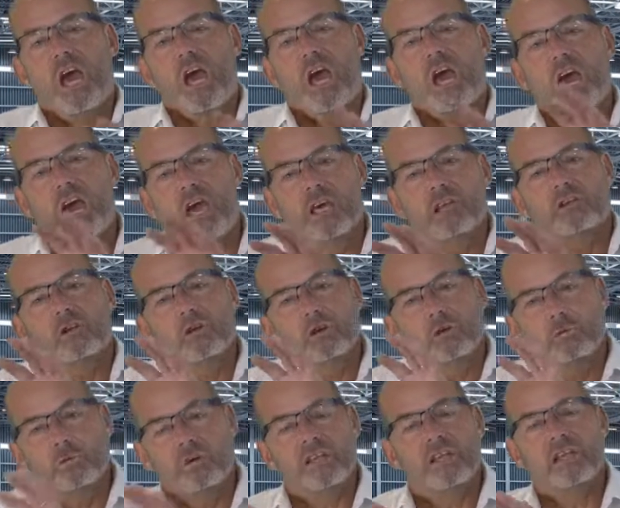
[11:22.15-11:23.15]
And
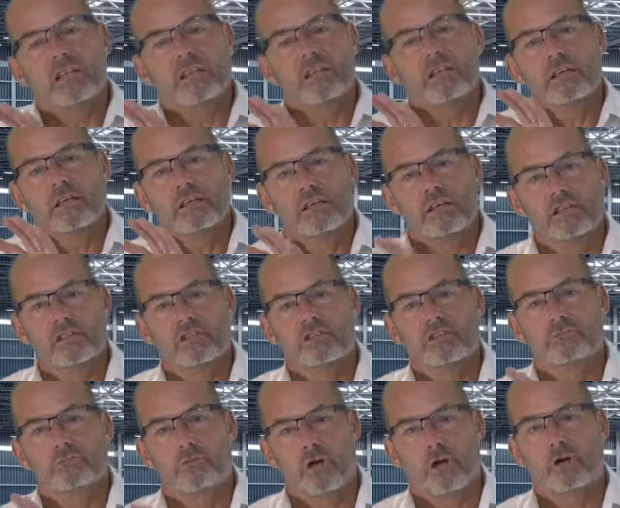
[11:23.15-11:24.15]
we need
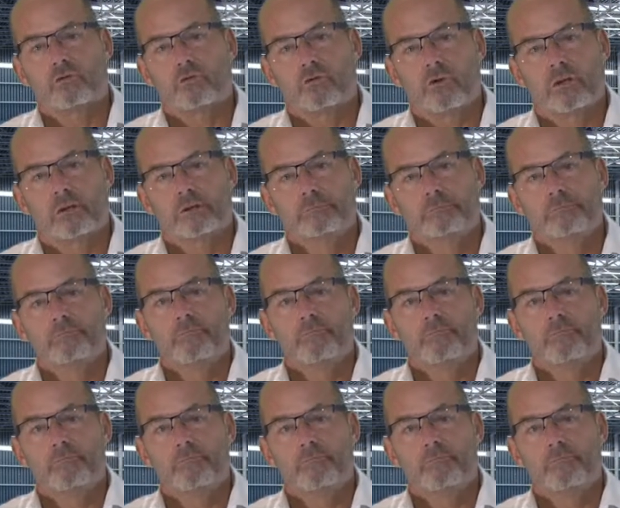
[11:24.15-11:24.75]
condition monitoring.